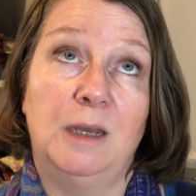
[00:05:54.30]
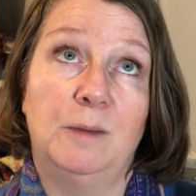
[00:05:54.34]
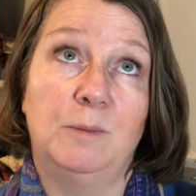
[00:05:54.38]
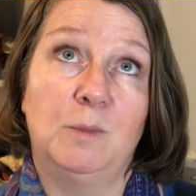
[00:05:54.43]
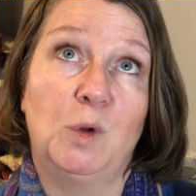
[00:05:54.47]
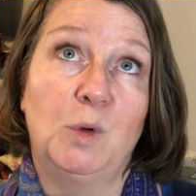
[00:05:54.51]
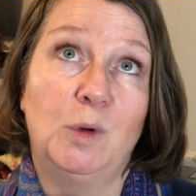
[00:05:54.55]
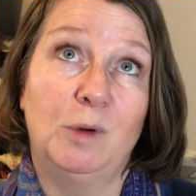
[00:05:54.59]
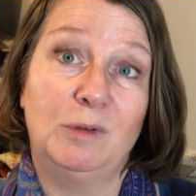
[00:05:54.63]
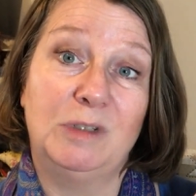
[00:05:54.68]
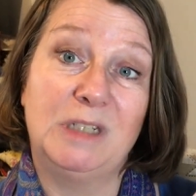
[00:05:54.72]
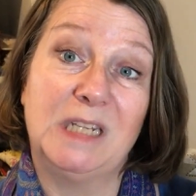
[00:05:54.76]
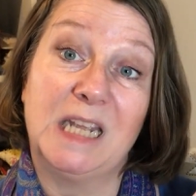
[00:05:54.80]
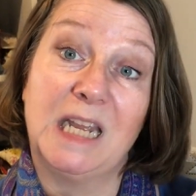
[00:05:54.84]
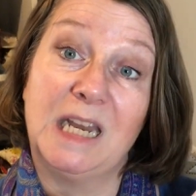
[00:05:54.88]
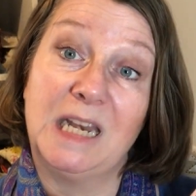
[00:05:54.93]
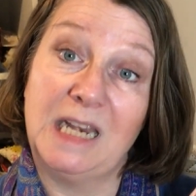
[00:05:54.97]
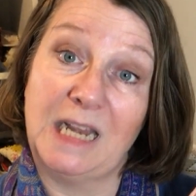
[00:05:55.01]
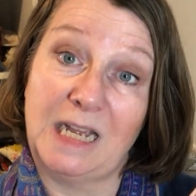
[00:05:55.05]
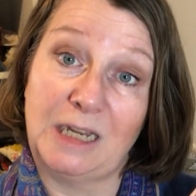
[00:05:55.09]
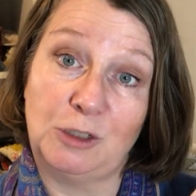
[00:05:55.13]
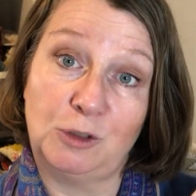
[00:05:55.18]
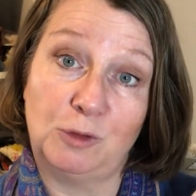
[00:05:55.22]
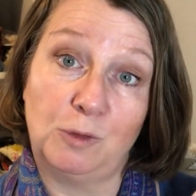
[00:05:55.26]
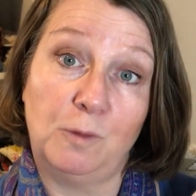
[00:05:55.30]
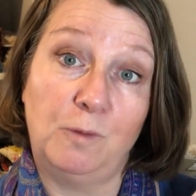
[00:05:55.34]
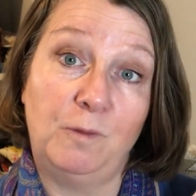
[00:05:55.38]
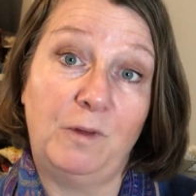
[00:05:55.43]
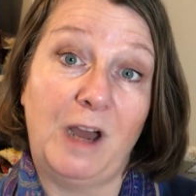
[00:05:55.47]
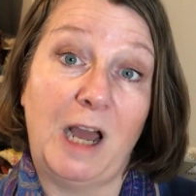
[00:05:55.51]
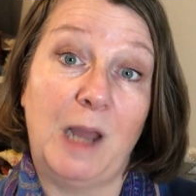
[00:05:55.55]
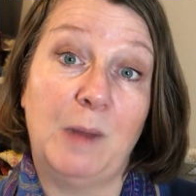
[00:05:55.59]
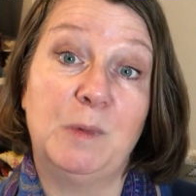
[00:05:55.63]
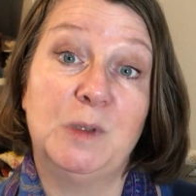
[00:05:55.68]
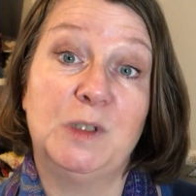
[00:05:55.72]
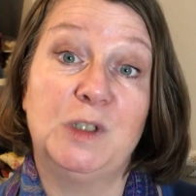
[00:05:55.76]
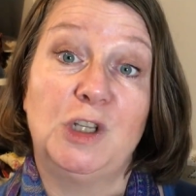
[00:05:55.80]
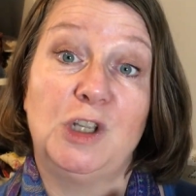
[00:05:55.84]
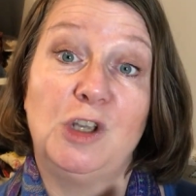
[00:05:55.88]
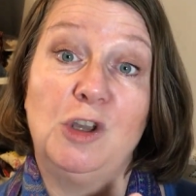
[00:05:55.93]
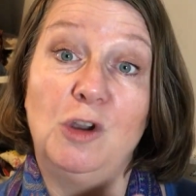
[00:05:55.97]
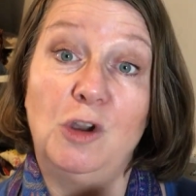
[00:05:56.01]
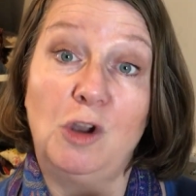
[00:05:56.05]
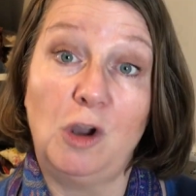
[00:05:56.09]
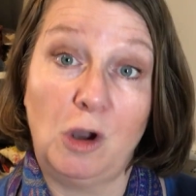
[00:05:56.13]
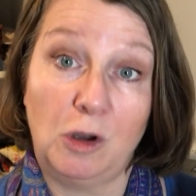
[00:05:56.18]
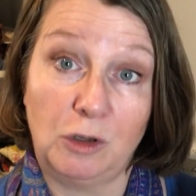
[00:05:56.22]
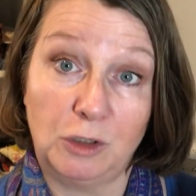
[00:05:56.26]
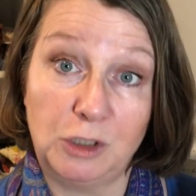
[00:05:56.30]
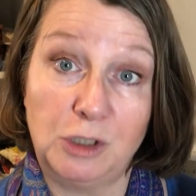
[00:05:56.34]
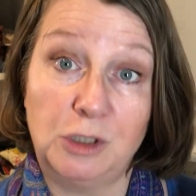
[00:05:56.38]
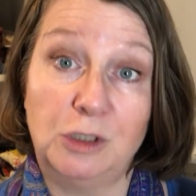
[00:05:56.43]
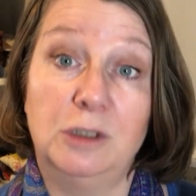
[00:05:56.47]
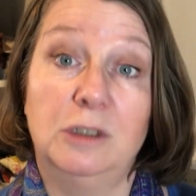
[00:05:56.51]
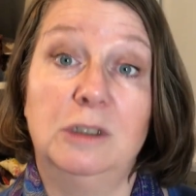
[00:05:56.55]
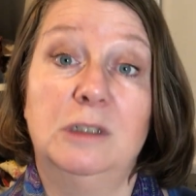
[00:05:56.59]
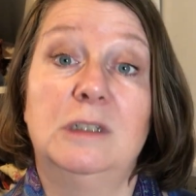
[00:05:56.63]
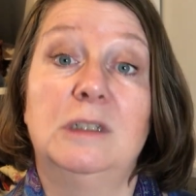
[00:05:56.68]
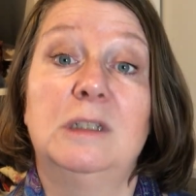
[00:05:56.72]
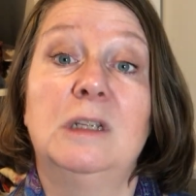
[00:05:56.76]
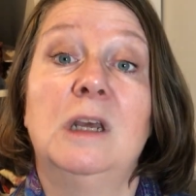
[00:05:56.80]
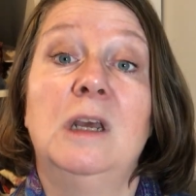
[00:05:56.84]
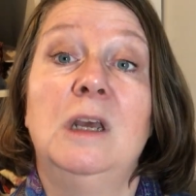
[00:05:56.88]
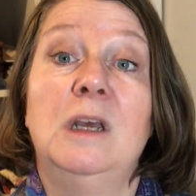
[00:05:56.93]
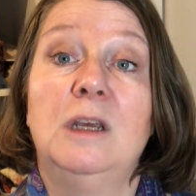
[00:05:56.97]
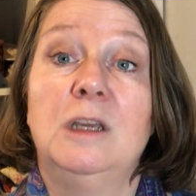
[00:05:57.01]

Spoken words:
quilting in natural fibre, so your cottons,